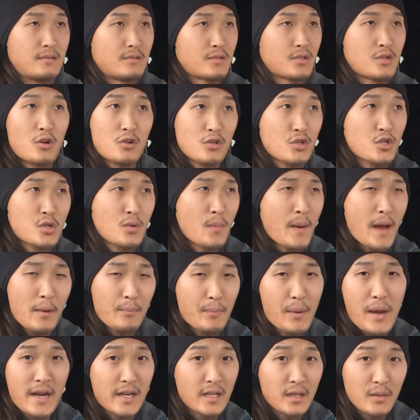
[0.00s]
It's not just about
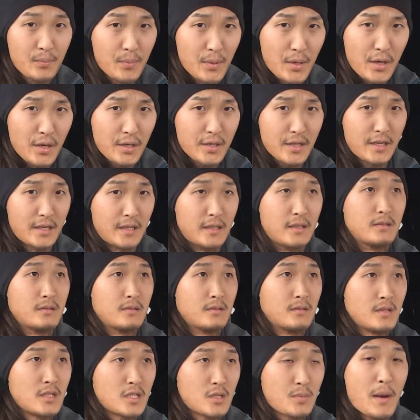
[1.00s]
banning burqa,
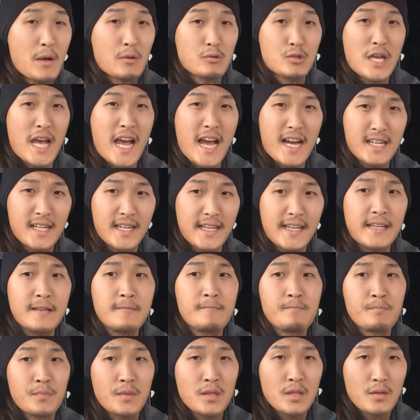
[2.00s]
it's about tackling
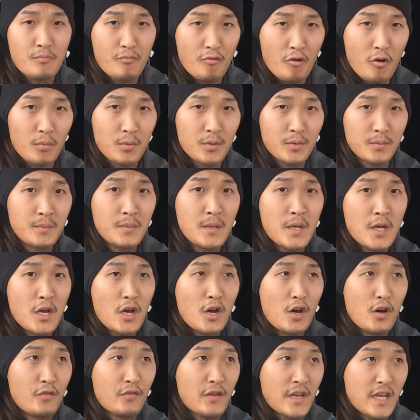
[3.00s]
the problem
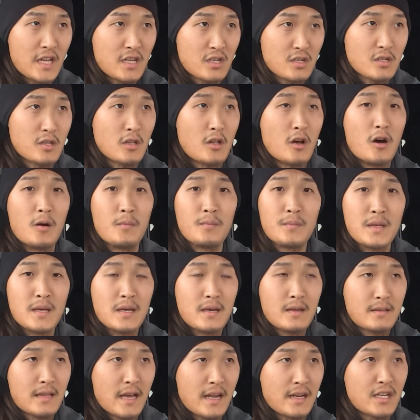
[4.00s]
of Islam
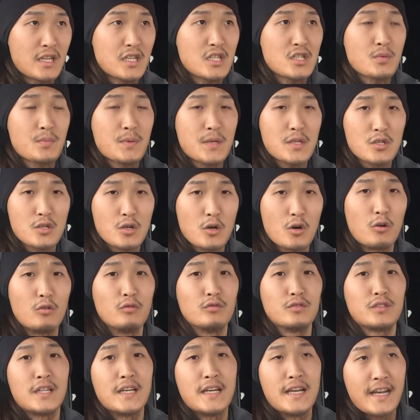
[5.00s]
that needs to be
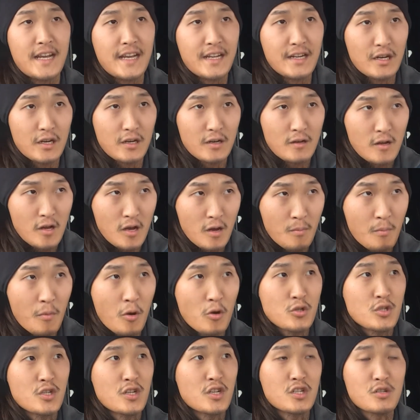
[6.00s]
solved in a
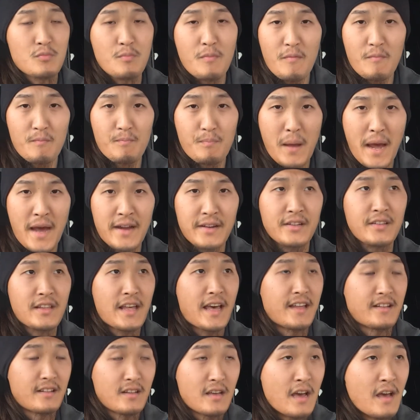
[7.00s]
homogenous manner,
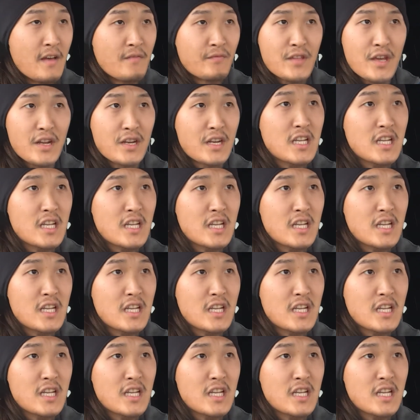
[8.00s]
that there